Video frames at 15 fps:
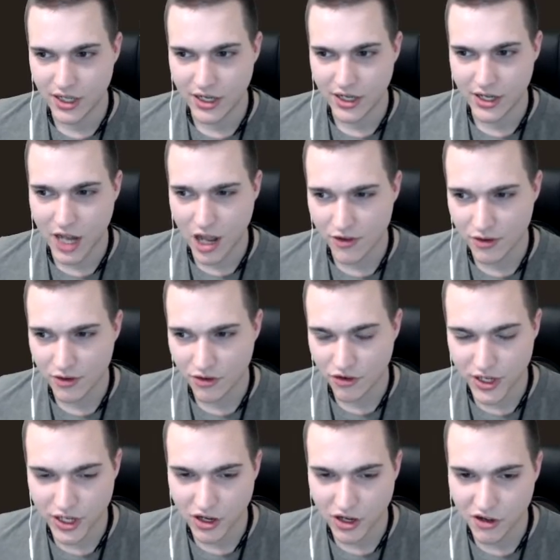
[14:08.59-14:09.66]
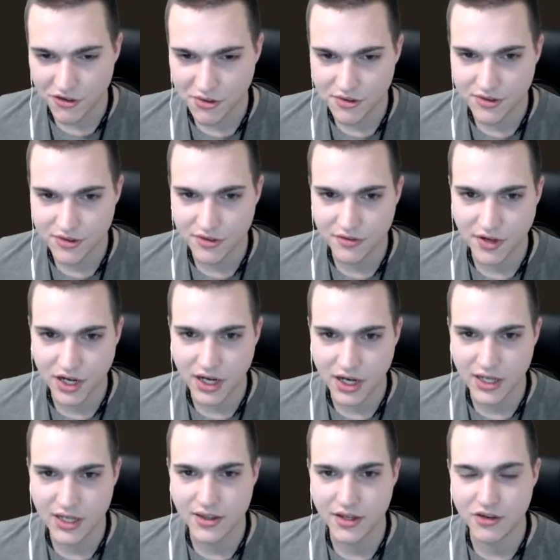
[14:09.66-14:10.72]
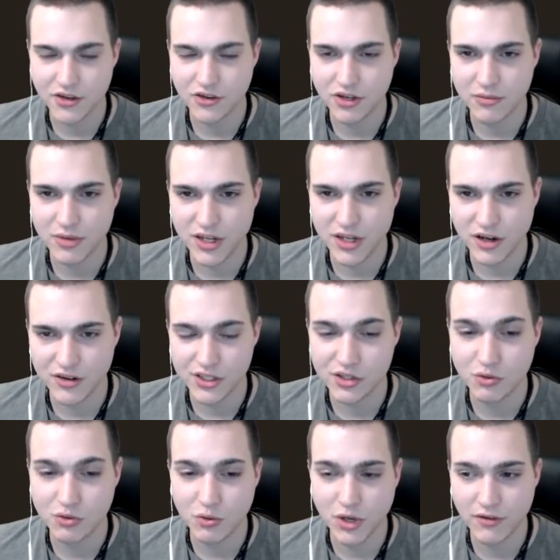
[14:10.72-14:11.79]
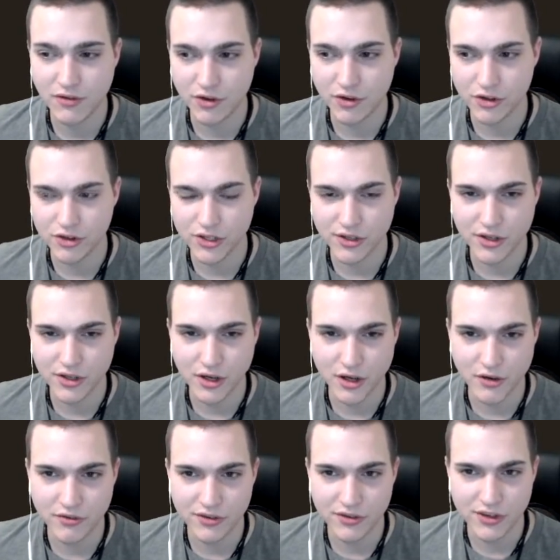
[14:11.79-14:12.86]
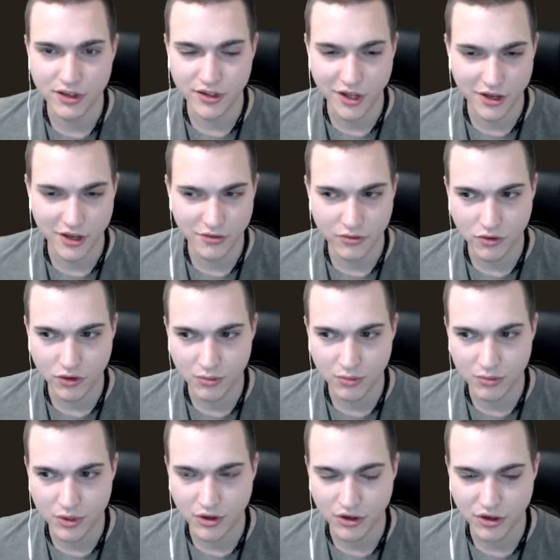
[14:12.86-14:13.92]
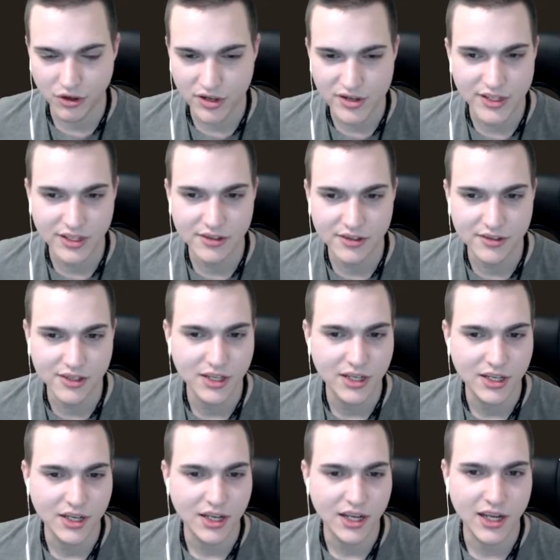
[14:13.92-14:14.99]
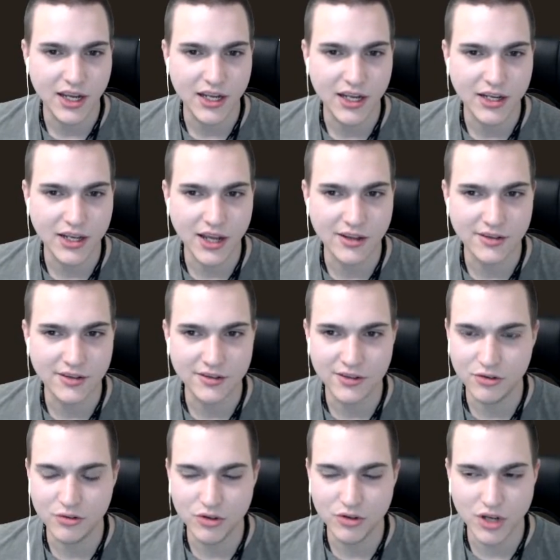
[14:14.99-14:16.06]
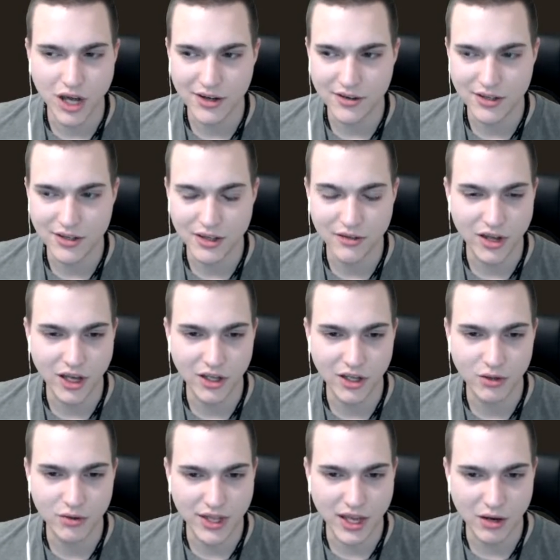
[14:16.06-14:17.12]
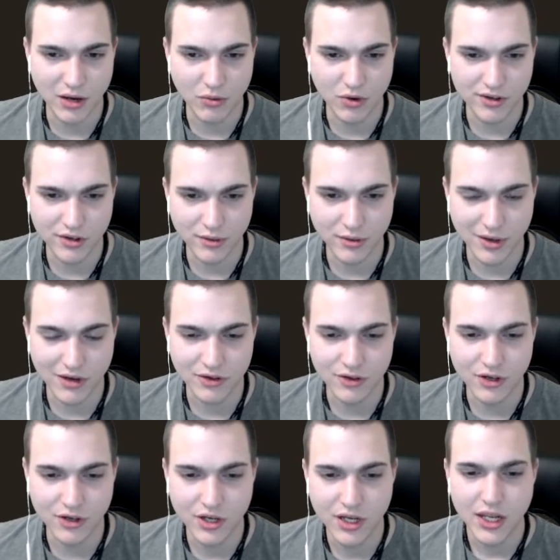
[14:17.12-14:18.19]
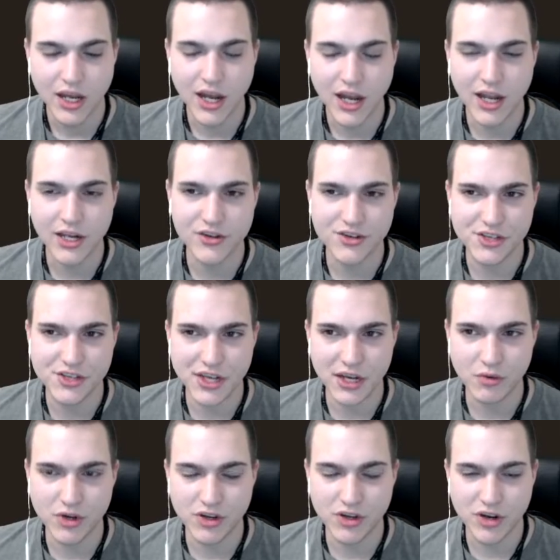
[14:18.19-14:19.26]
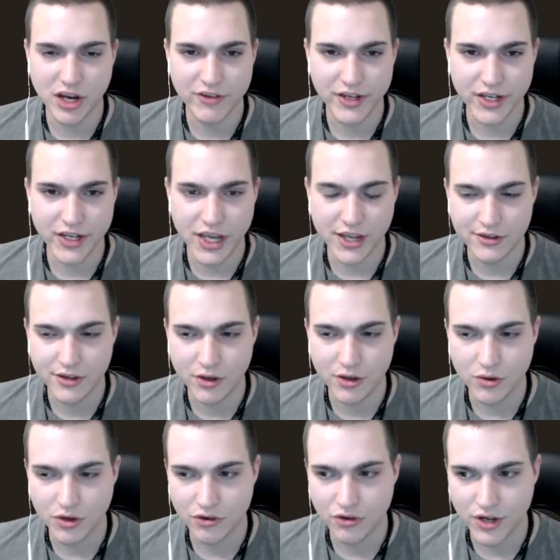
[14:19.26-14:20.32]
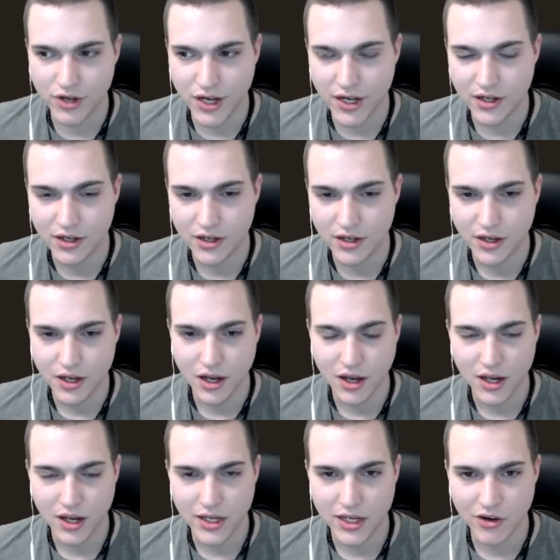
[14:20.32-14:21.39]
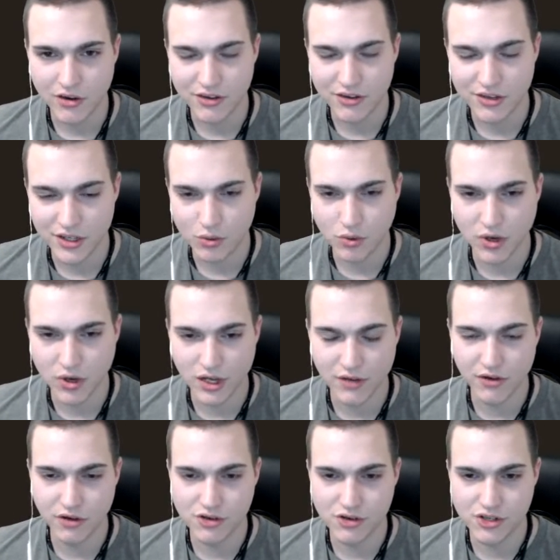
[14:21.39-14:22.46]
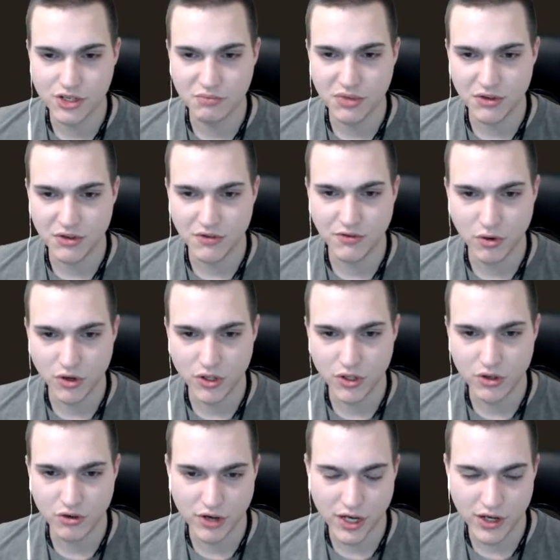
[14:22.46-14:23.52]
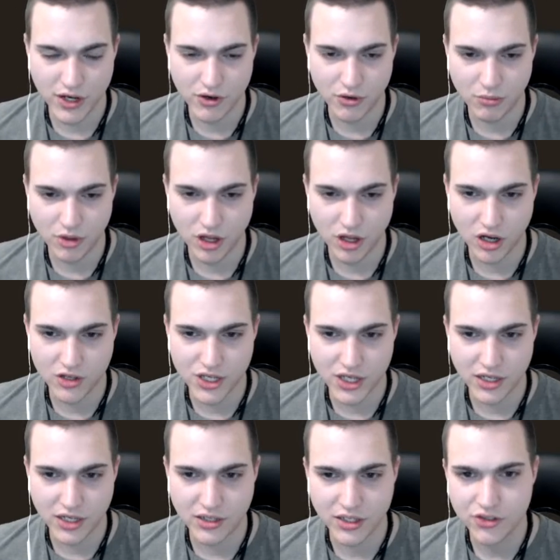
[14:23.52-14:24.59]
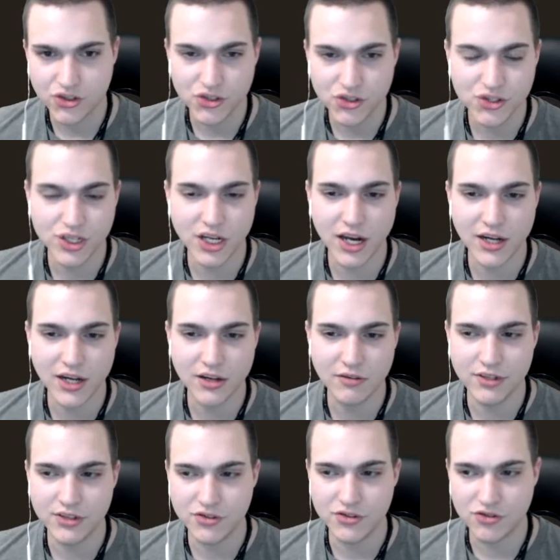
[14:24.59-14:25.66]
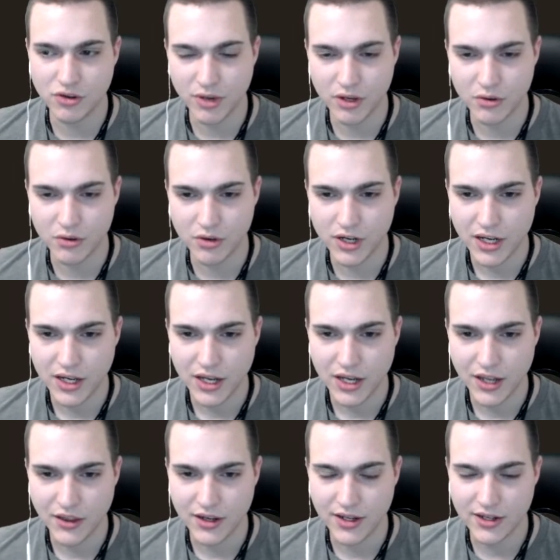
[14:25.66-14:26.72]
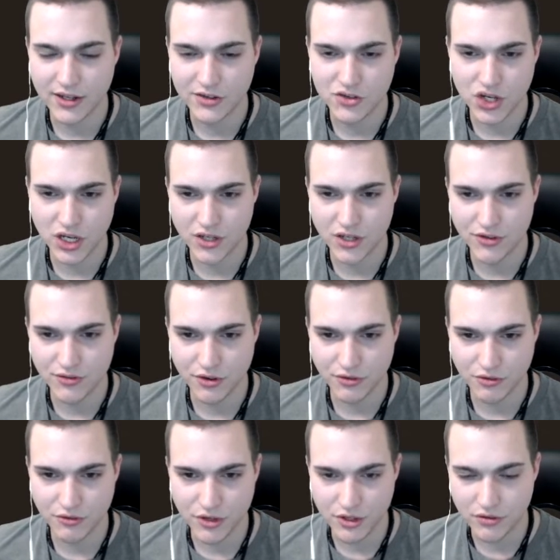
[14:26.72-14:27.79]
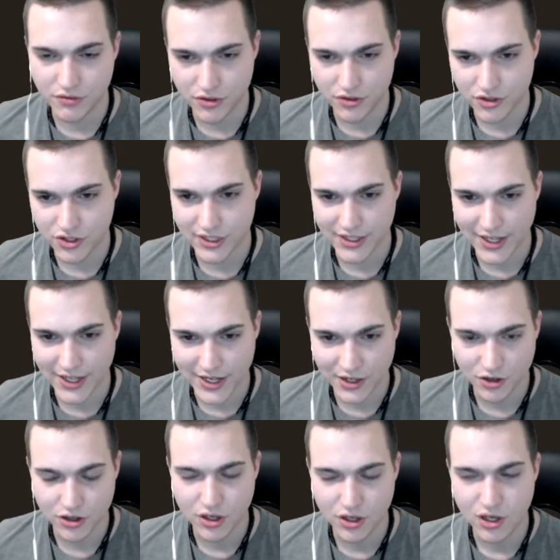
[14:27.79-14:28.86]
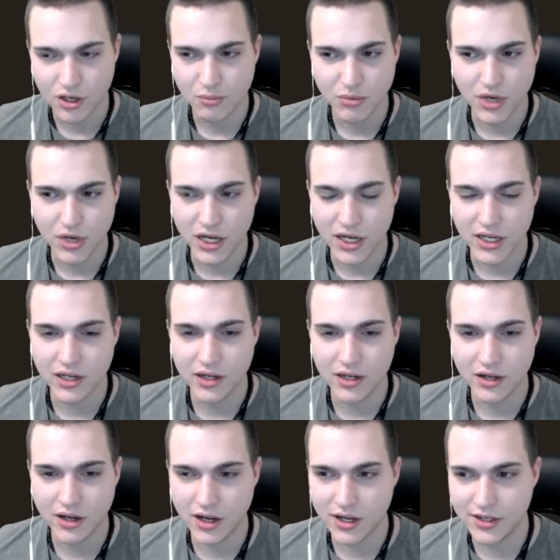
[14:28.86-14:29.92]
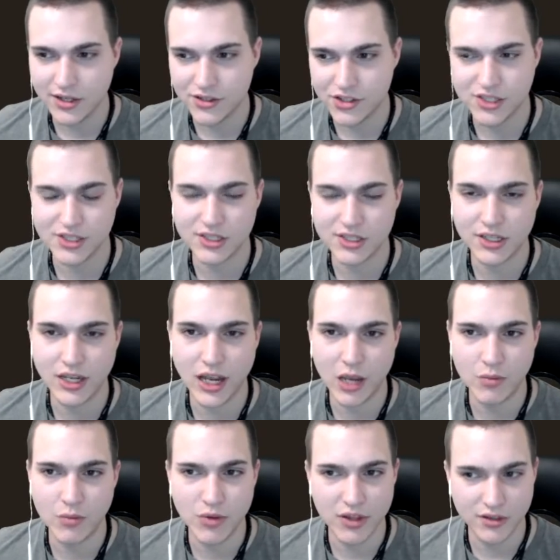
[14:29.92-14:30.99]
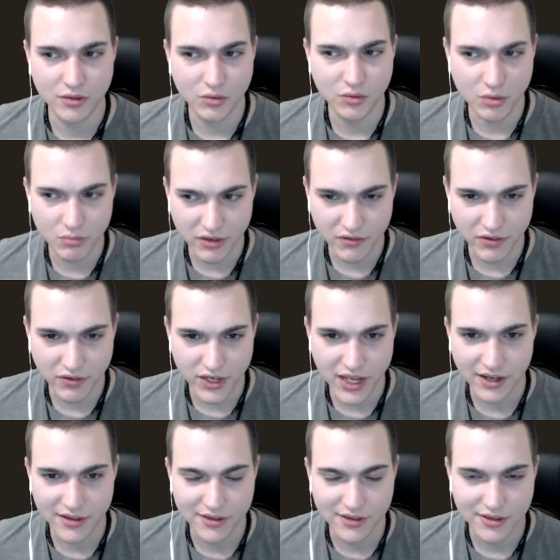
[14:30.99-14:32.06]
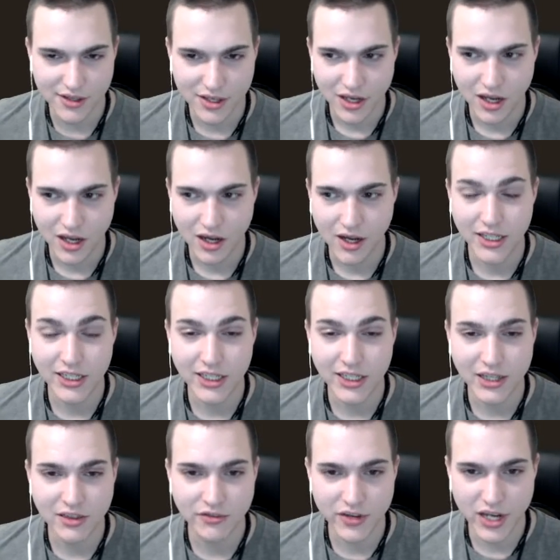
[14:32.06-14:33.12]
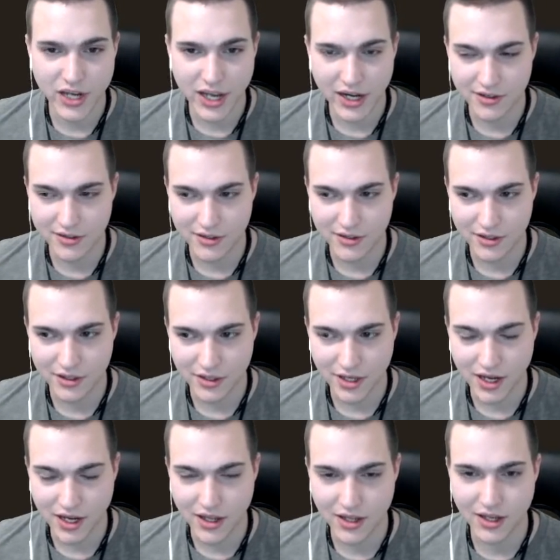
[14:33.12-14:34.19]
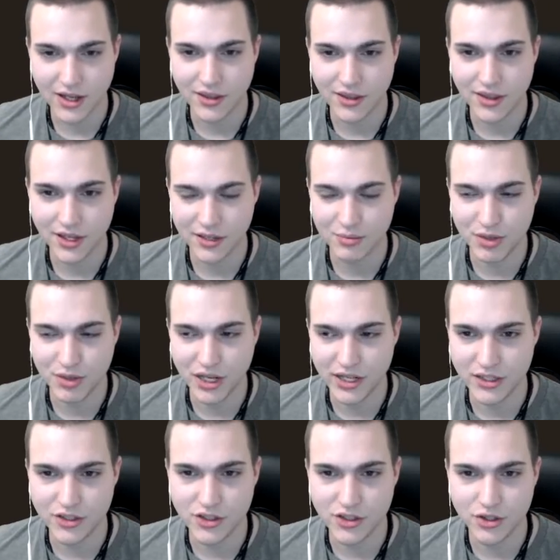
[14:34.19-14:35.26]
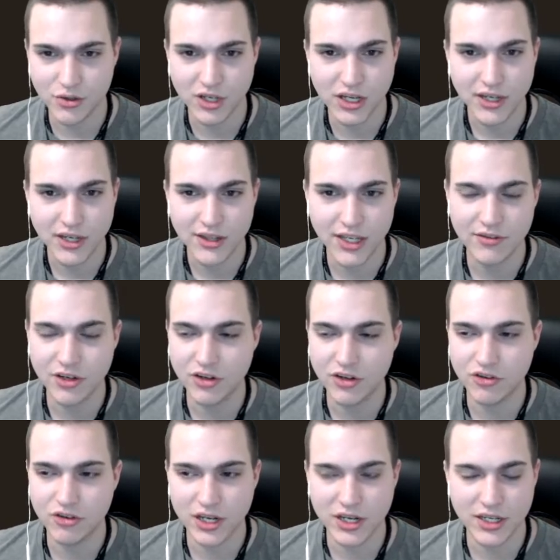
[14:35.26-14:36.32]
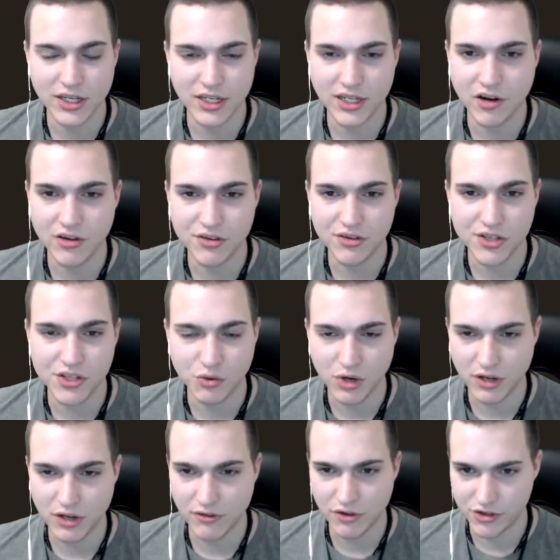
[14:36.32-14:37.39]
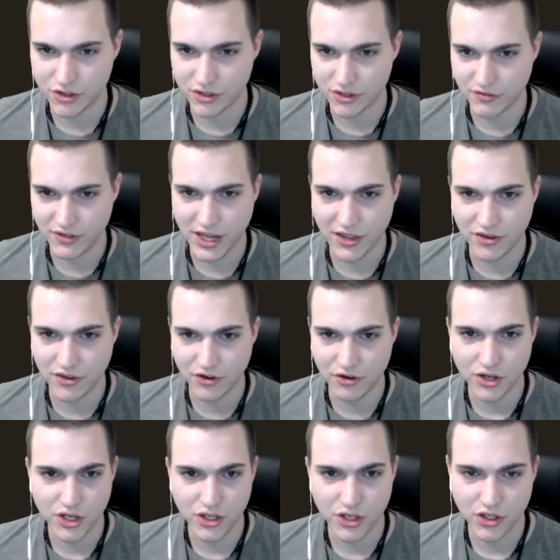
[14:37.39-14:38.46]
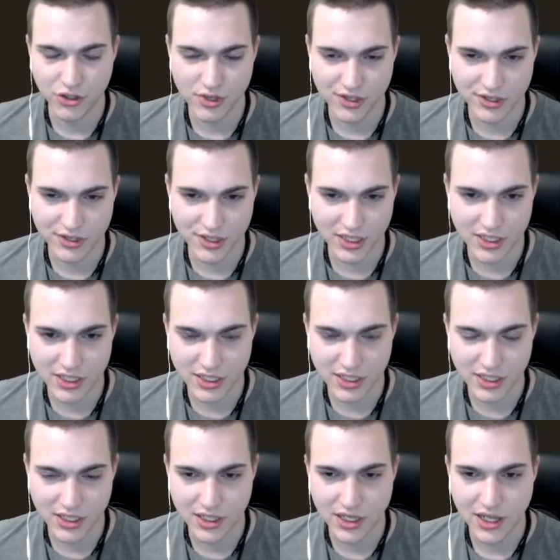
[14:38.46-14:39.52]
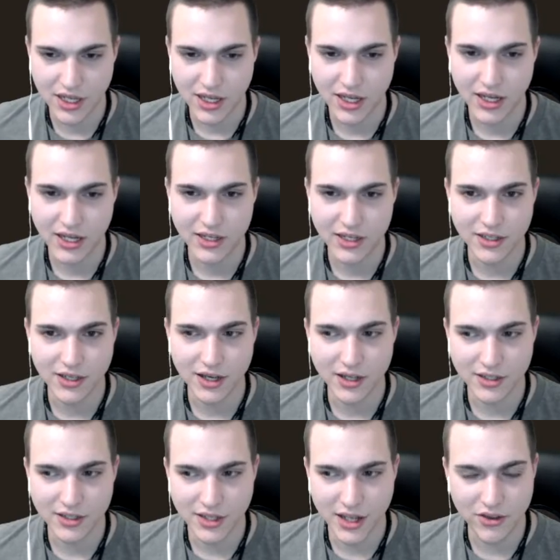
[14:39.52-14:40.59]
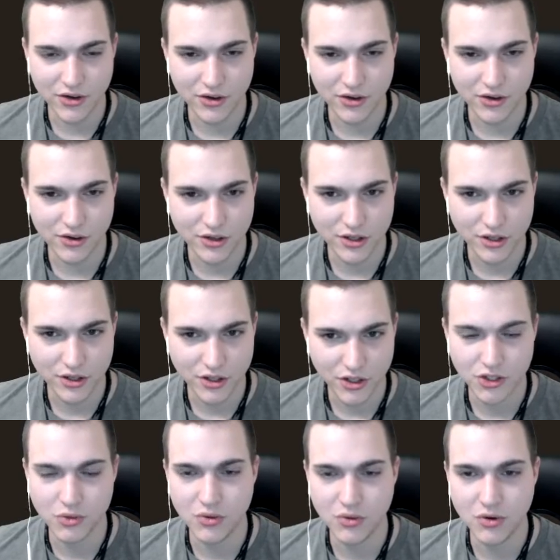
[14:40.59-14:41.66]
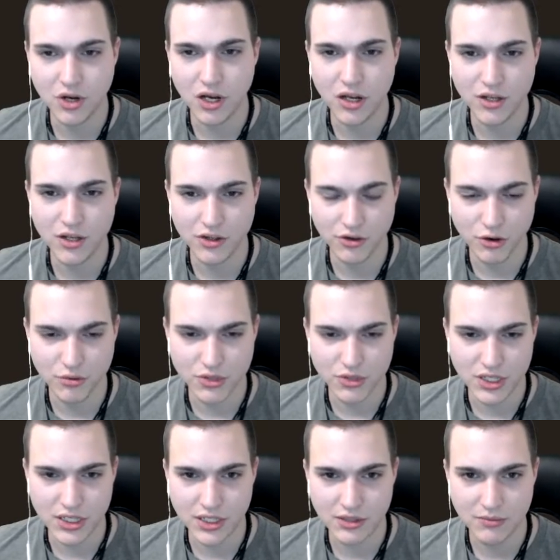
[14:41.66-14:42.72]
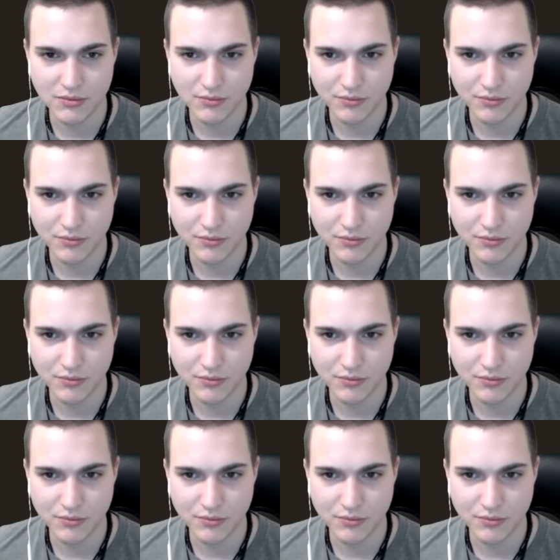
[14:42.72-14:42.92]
And now they're creating all sorts of Ethereum ERC20 versions of successful cryptocurrencies, and I do not see the value in that whatsoever. I understand when you're having an ICO to create ERC20 version before you create your own blockchain, just to kind of distribute and then exchange for the real version later, but it's just a scam. And this is what Bitfinex, Ethfinex, I think is planning to do. They even create an ERC20 version of Tether USDT and Tether EuroT.